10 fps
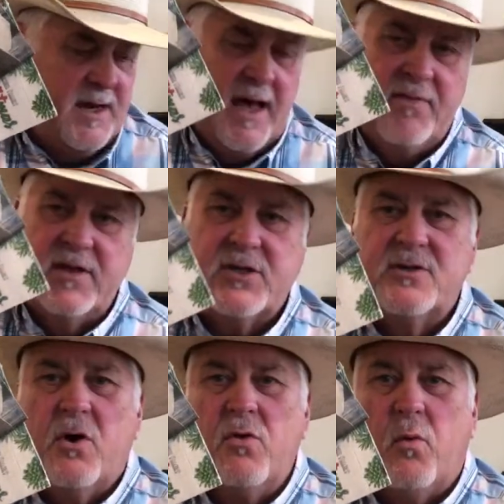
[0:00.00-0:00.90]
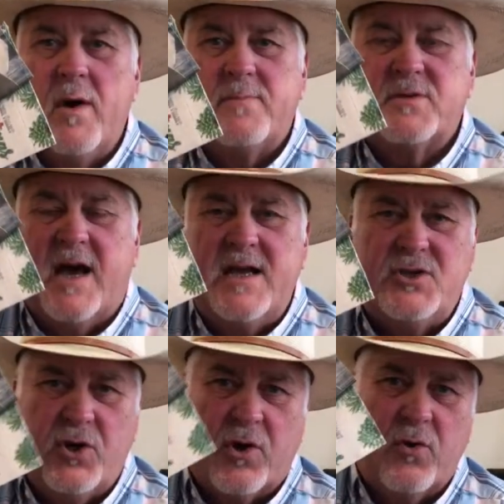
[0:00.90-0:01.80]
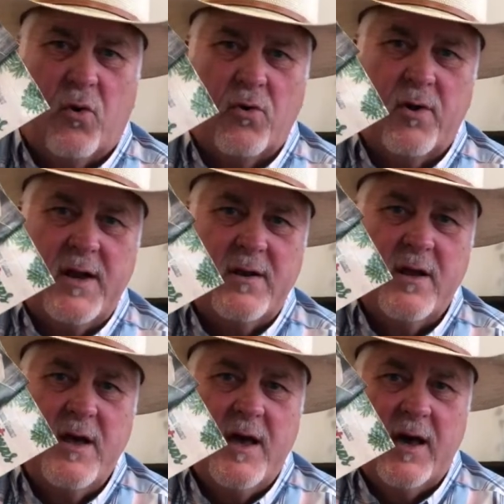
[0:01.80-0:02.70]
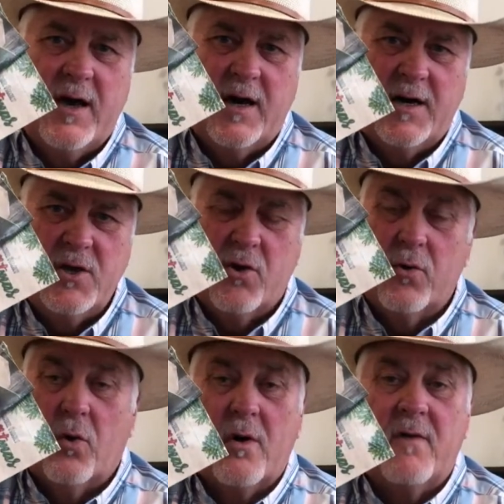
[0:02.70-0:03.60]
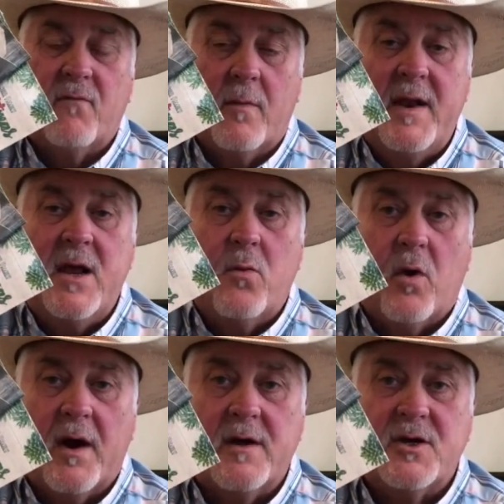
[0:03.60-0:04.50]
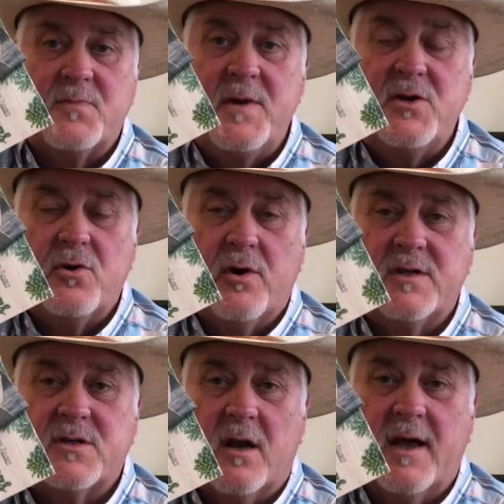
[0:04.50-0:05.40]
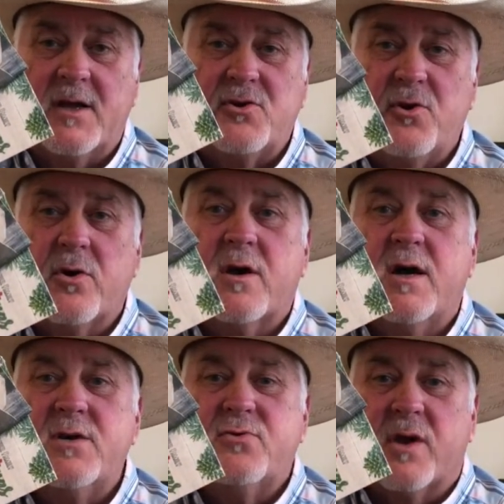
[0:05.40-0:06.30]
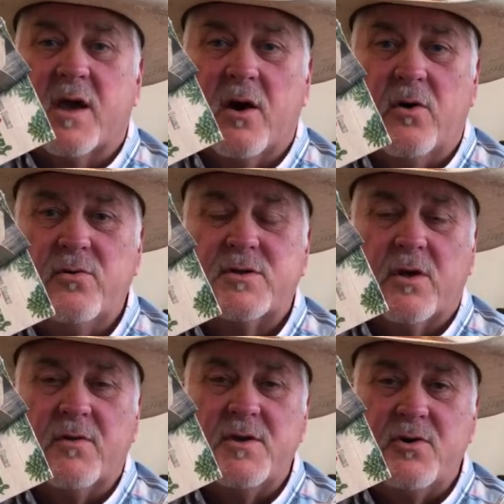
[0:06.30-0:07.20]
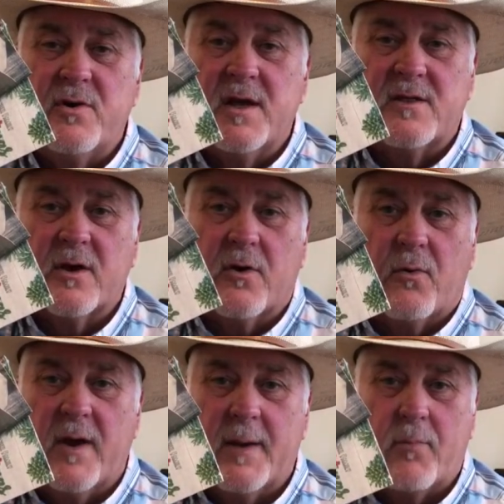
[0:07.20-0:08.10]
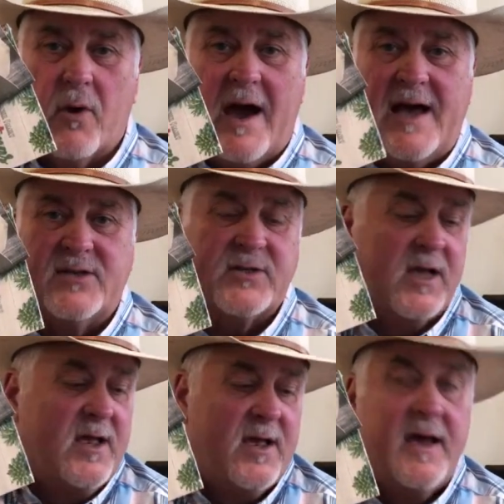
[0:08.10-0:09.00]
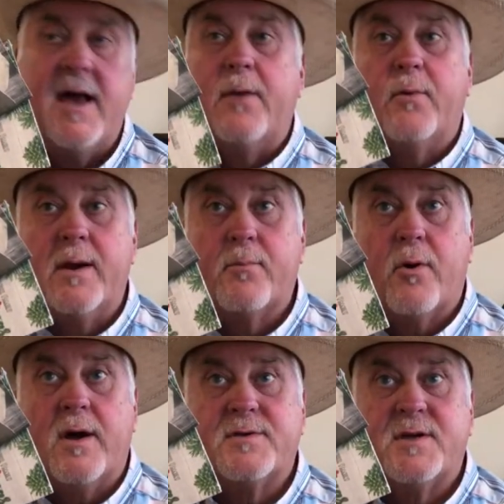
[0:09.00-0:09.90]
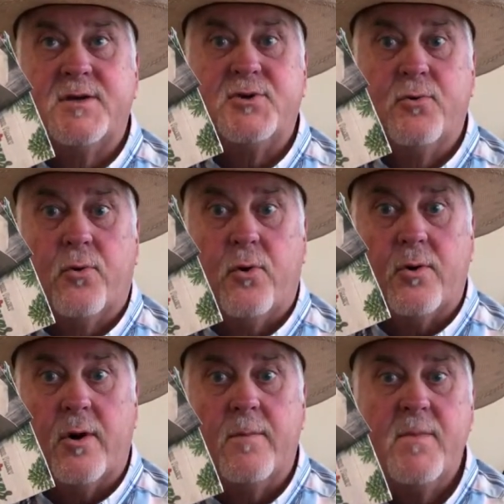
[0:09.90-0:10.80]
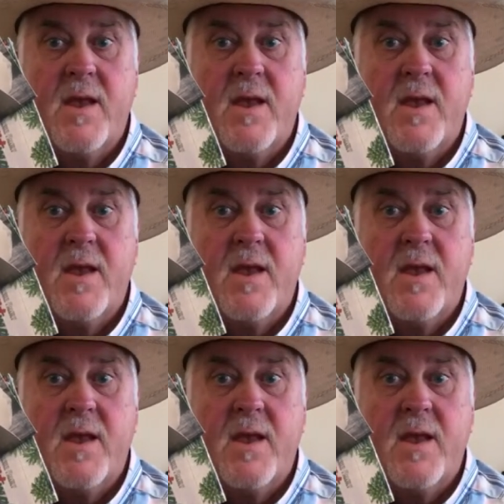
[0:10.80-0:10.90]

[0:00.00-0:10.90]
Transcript: Now, this is on the website. You can order it. You can order it from anywhere. Just be sure and select your country code so that you get the correct price and we can process your order.